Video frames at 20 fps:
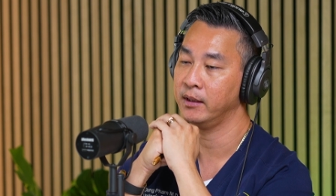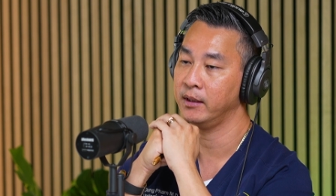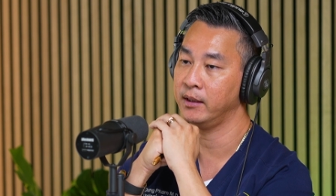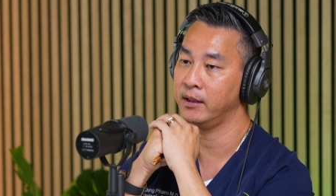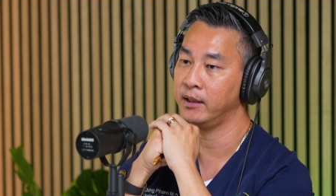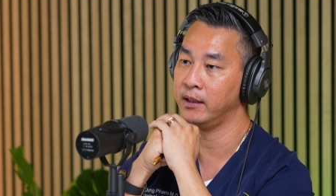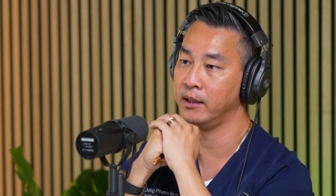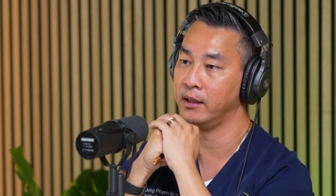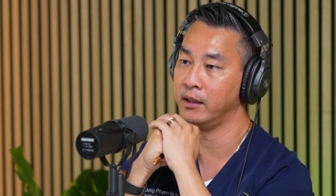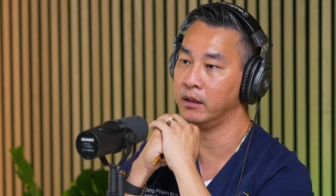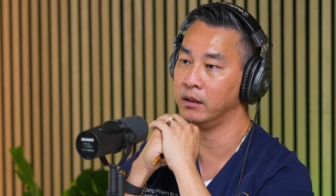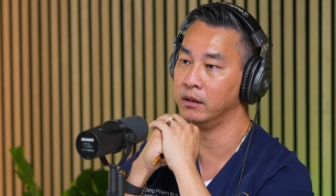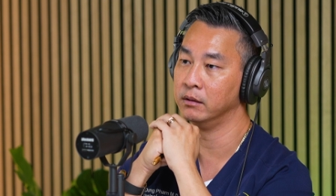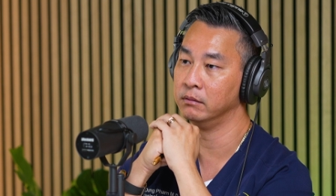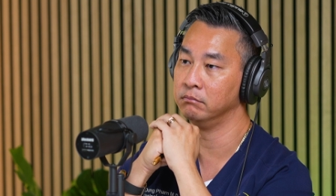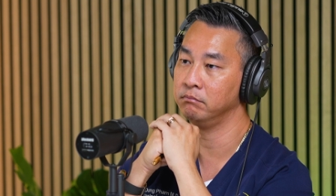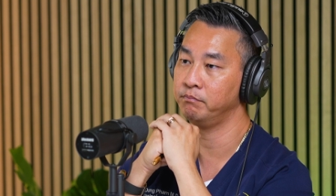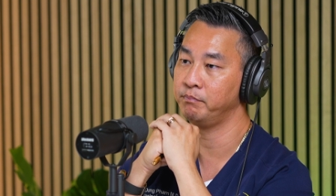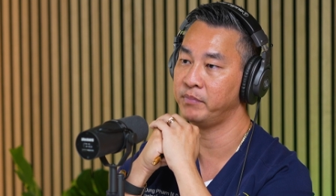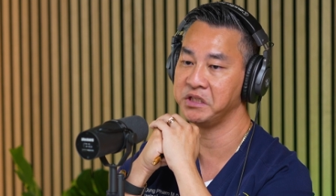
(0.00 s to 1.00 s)

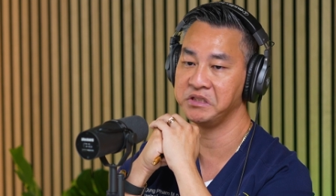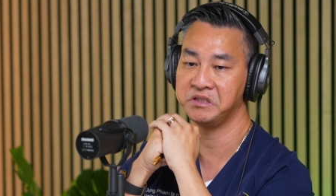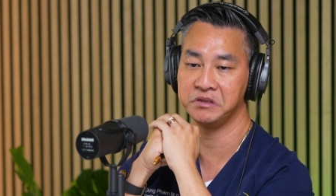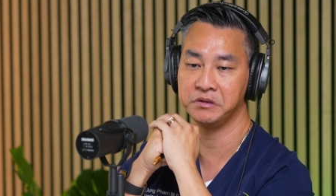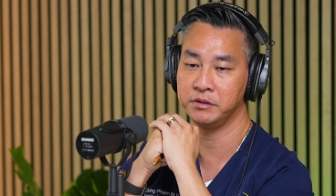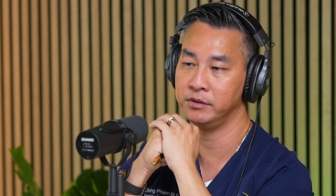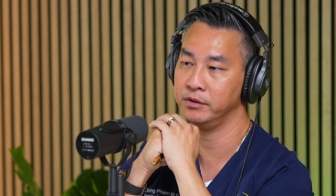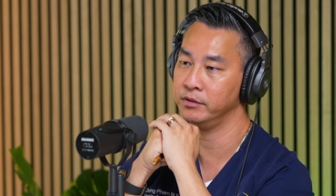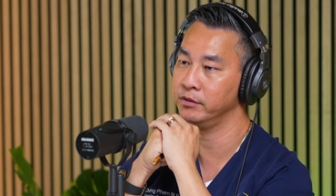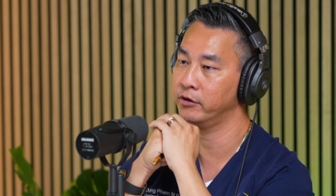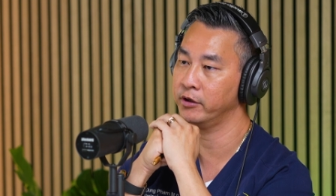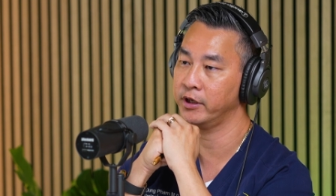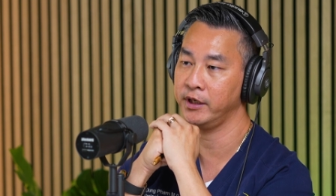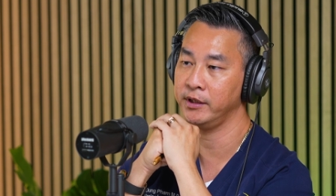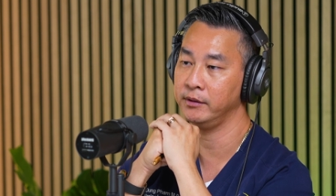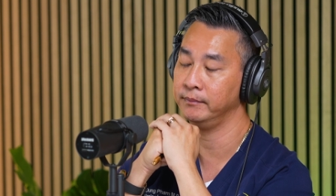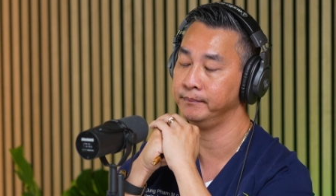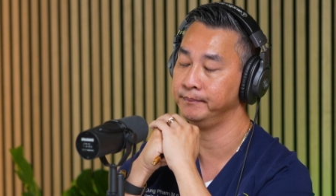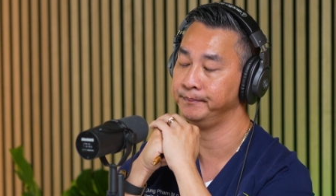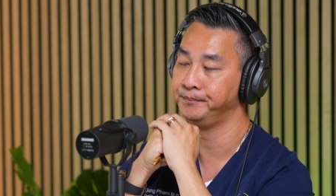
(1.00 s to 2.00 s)
and patient's doing great.